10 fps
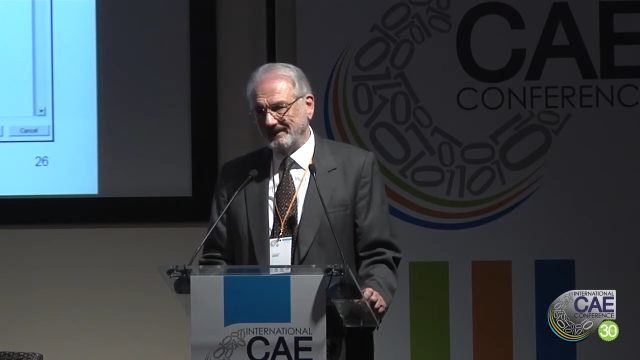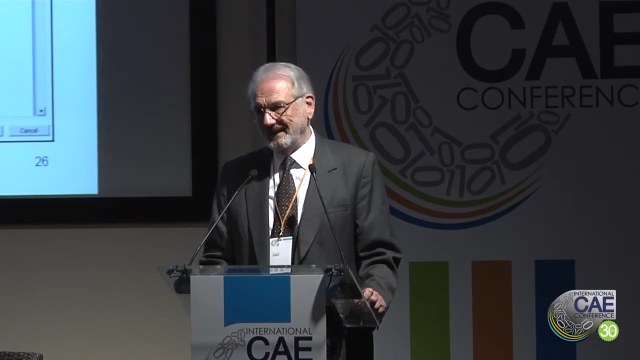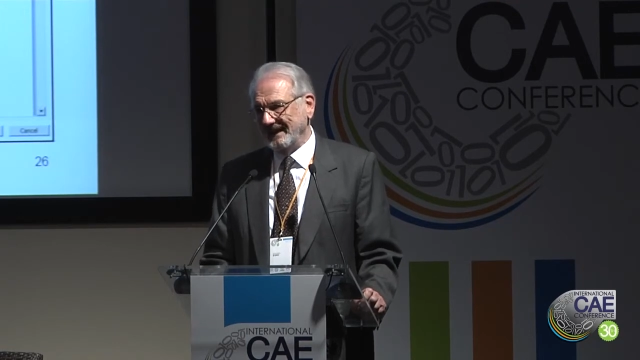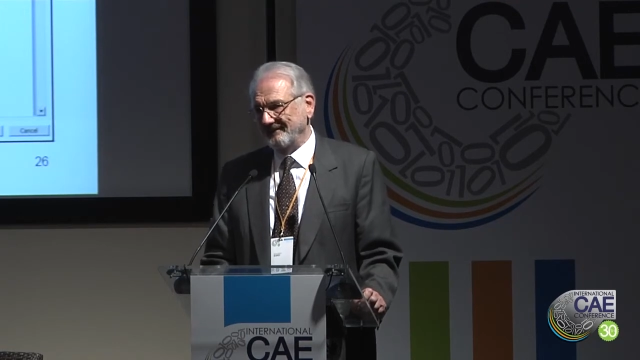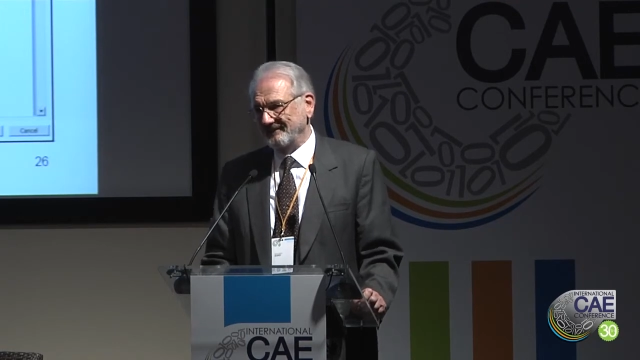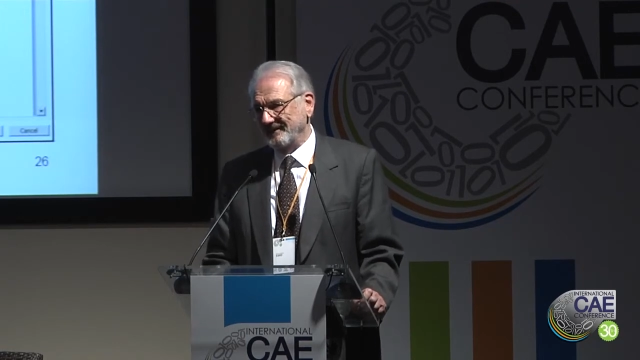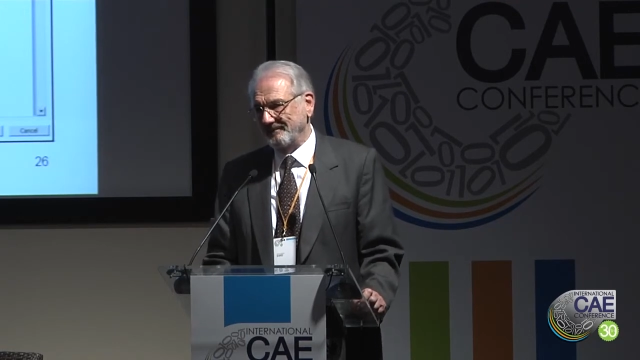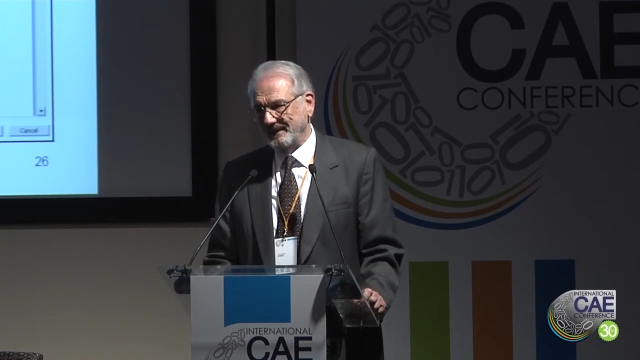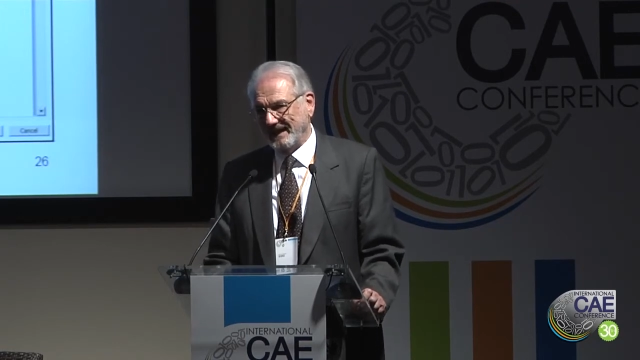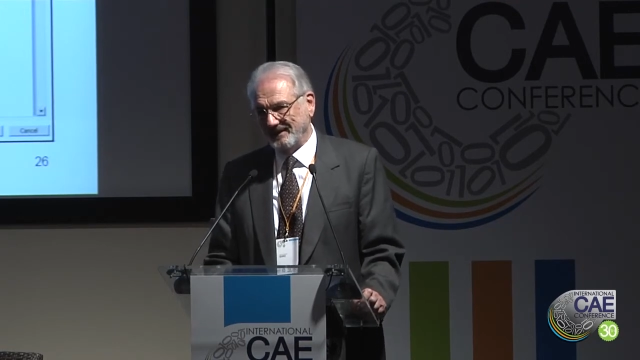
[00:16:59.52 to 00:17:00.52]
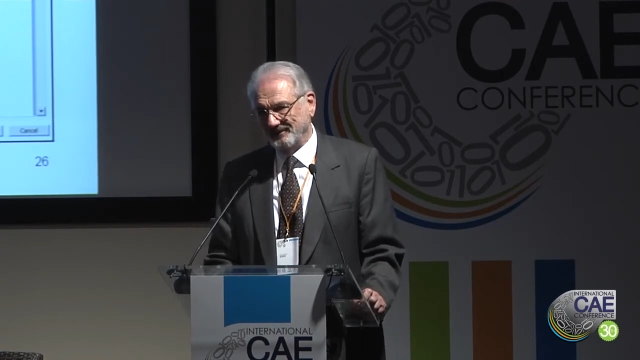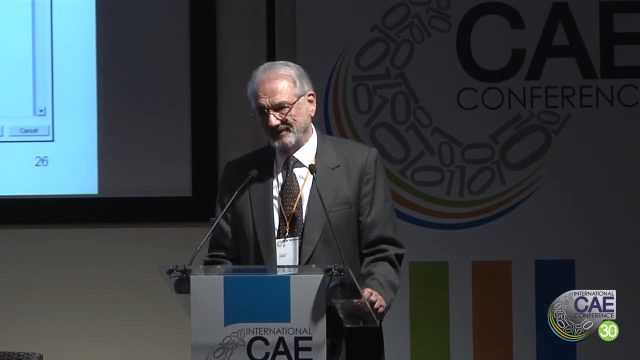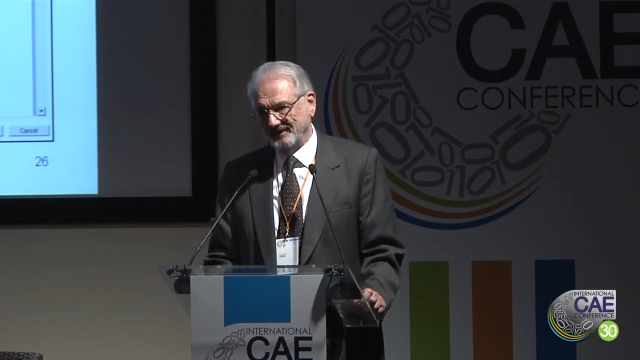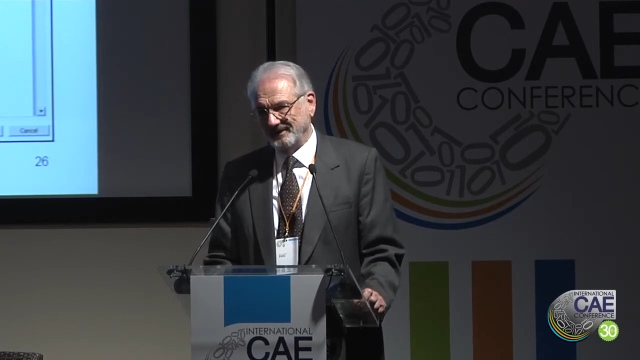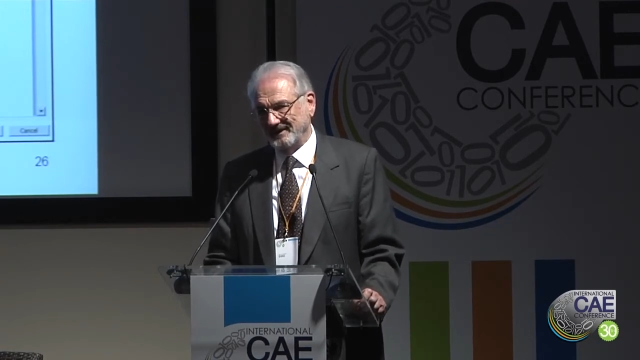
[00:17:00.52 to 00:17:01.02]
will have the
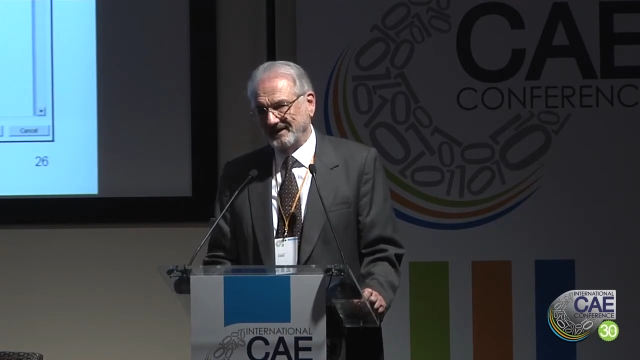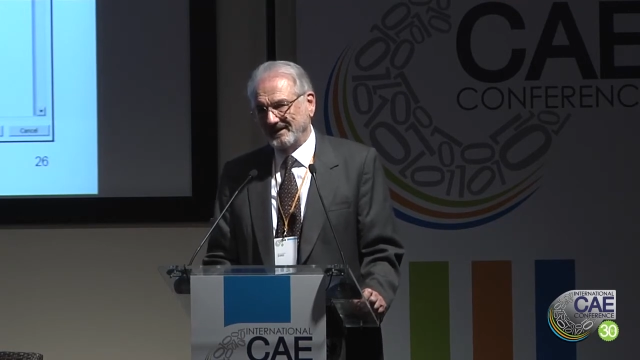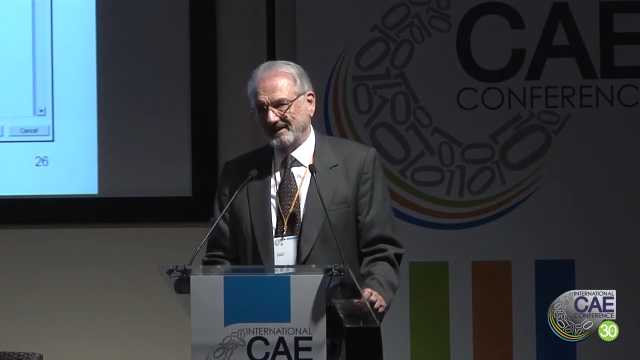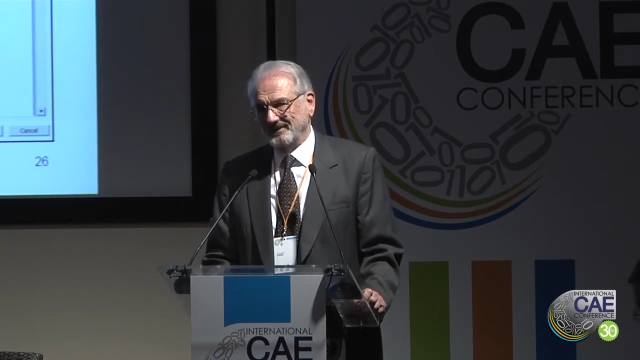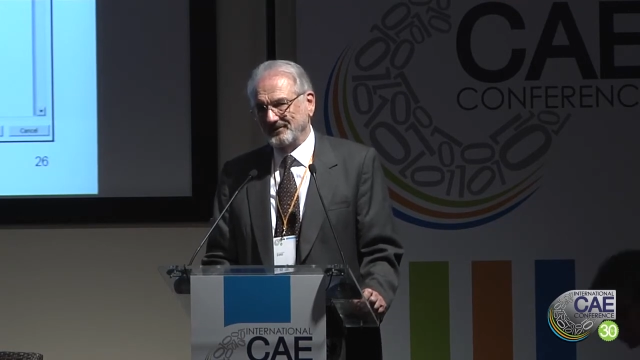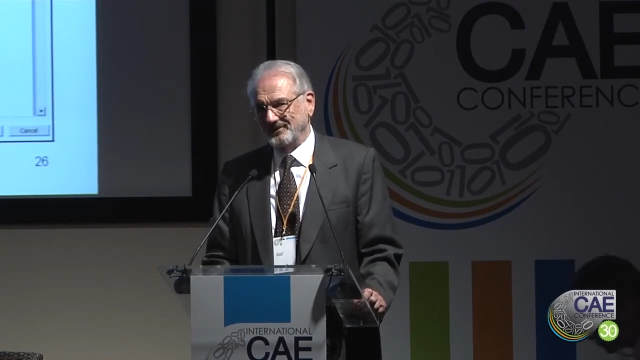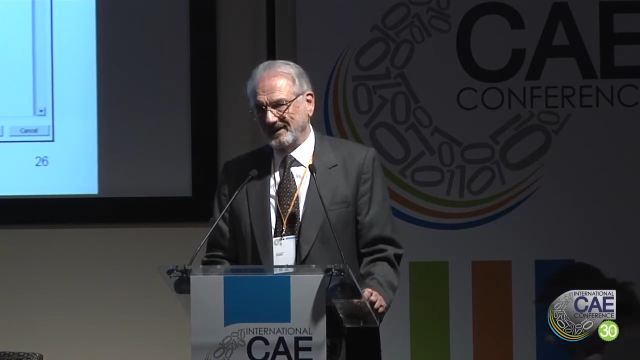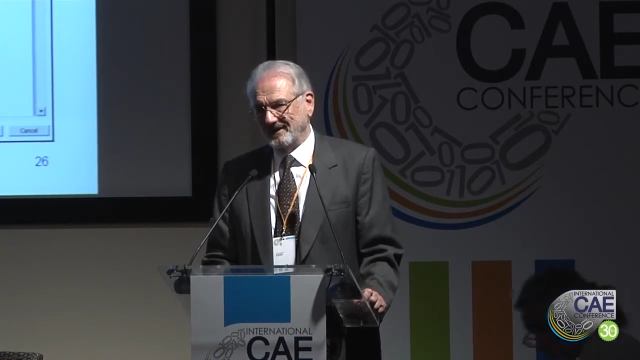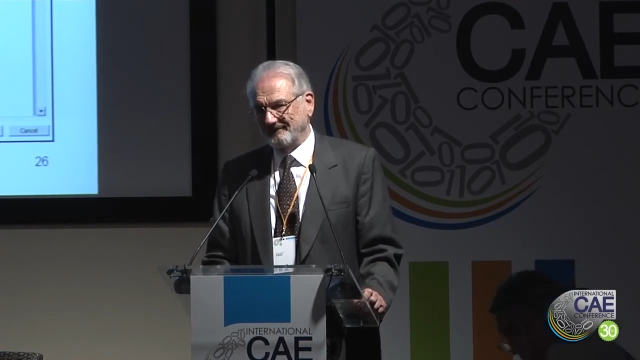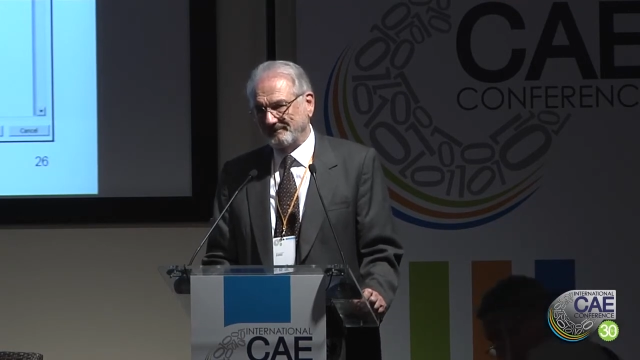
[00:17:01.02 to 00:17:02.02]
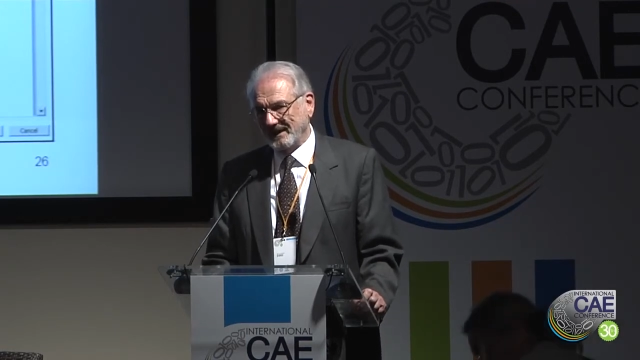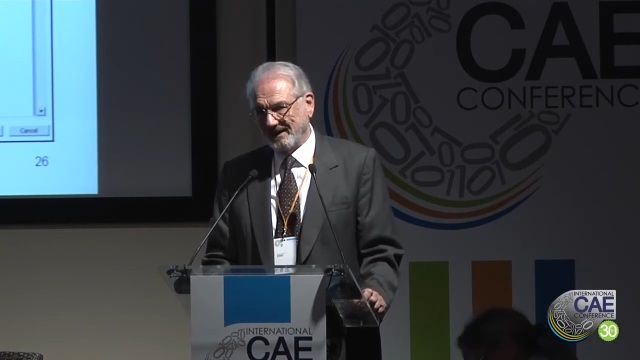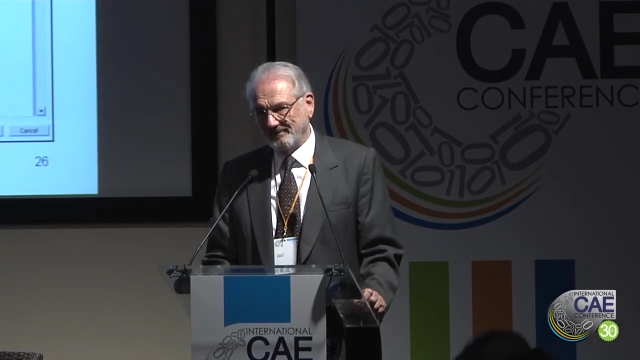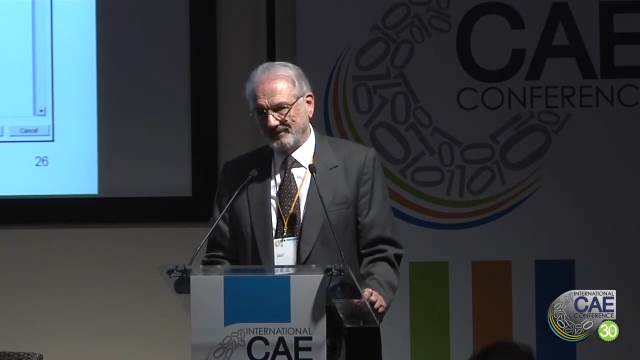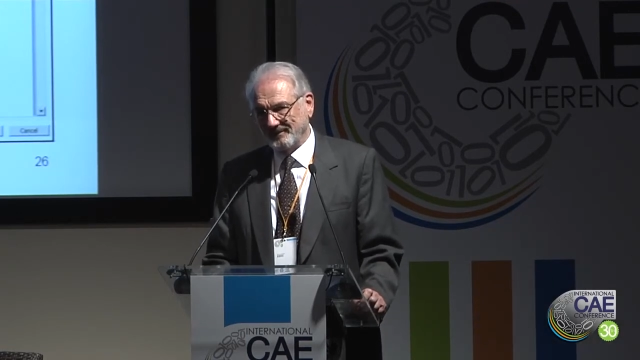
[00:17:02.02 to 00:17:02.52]
power to solve
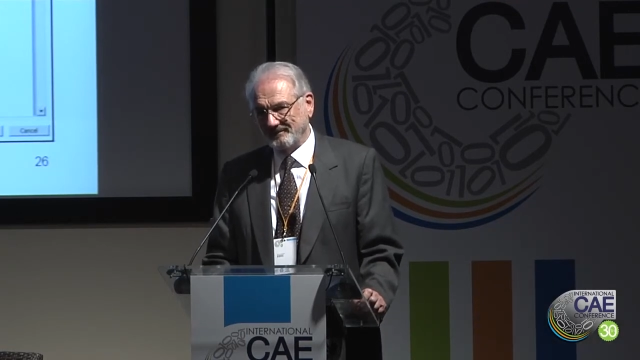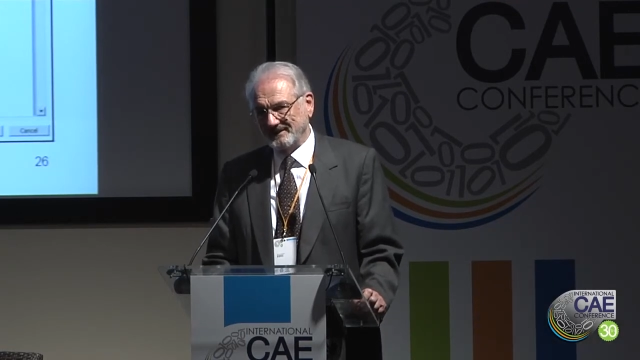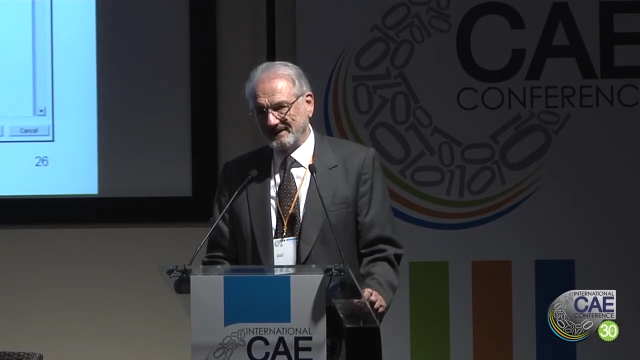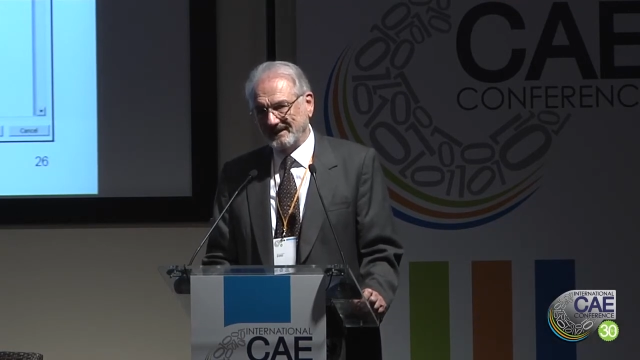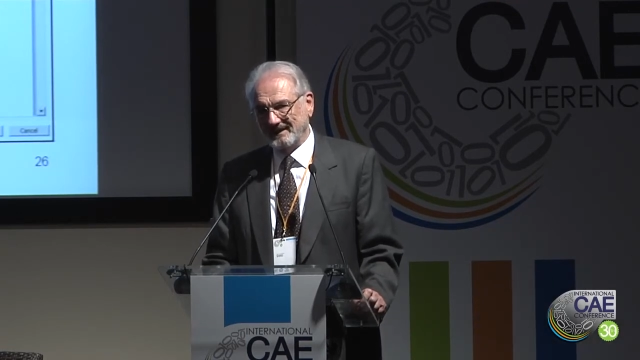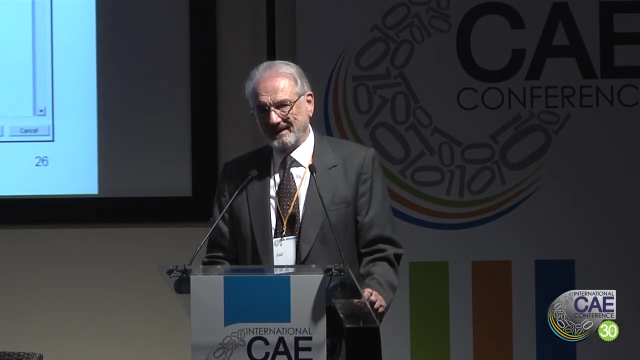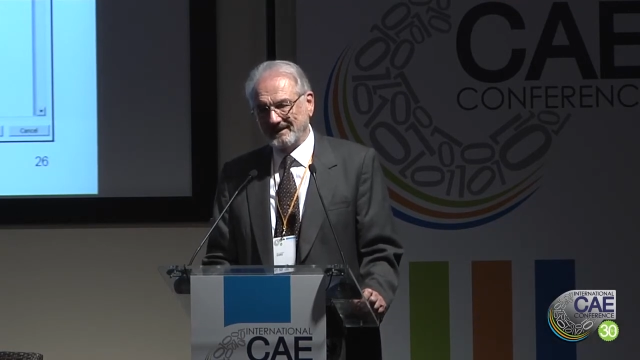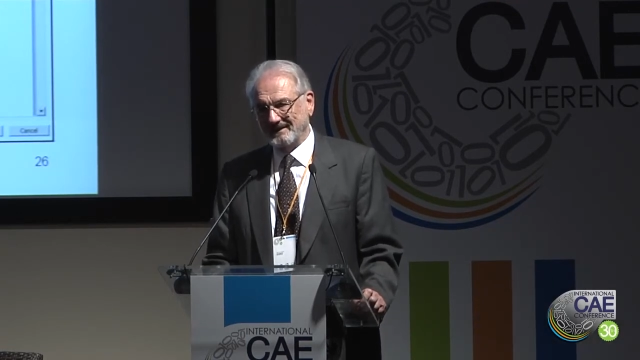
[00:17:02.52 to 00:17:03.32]
problems in a